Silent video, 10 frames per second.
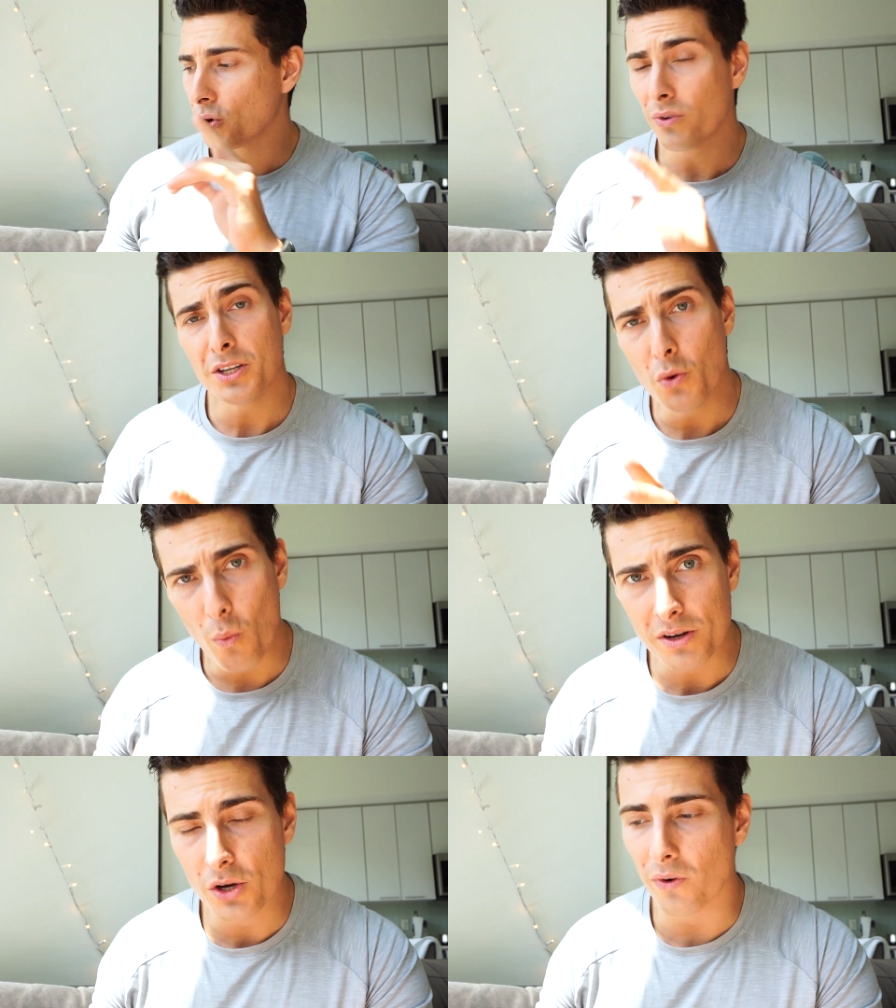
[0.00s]
To read you
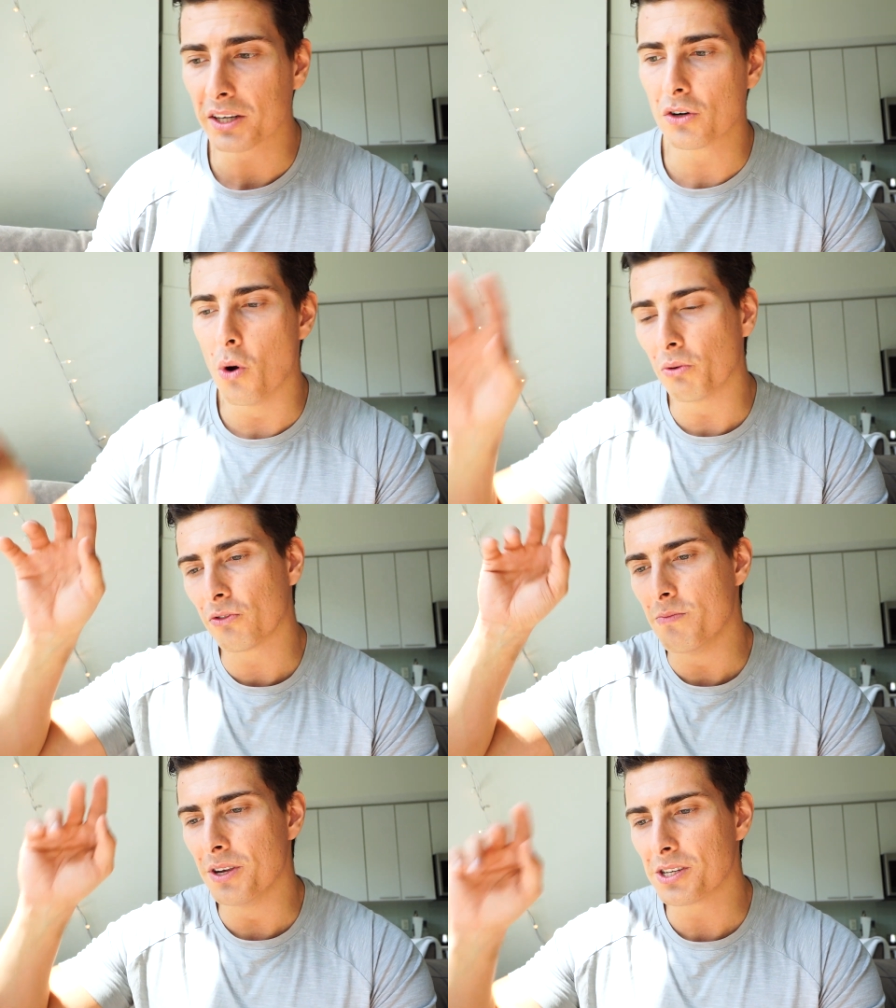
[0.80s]
one direct quote
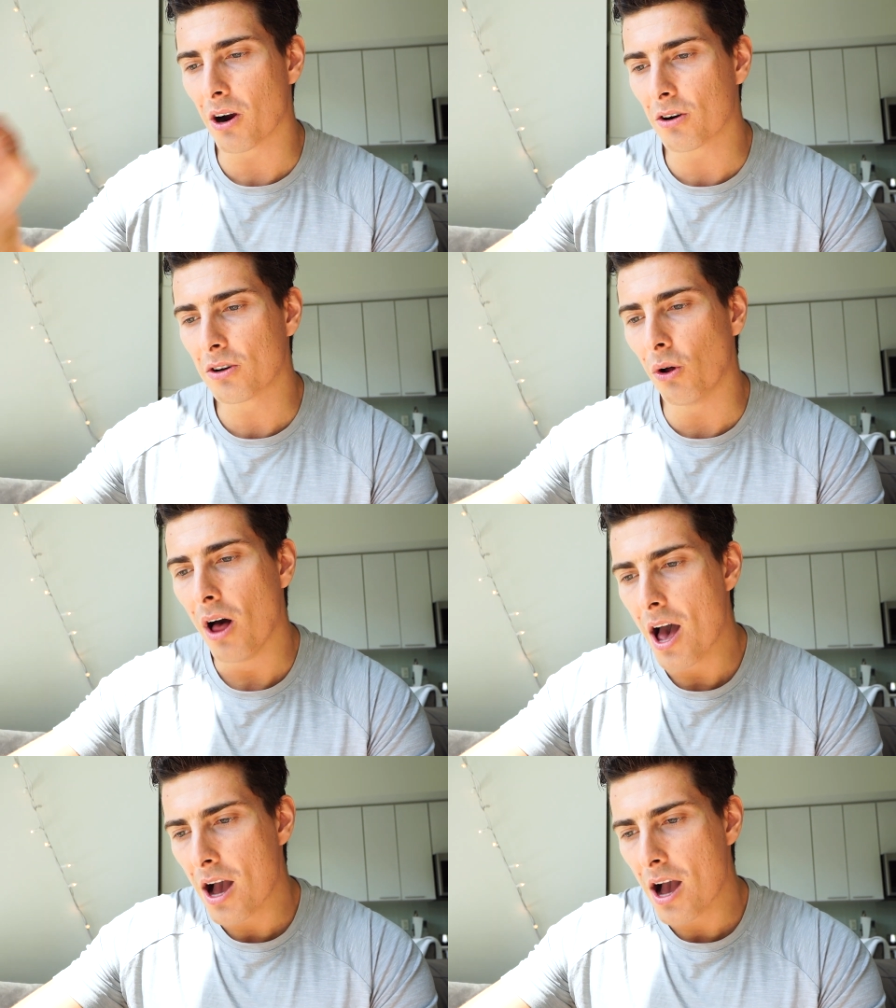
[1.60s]
from this article,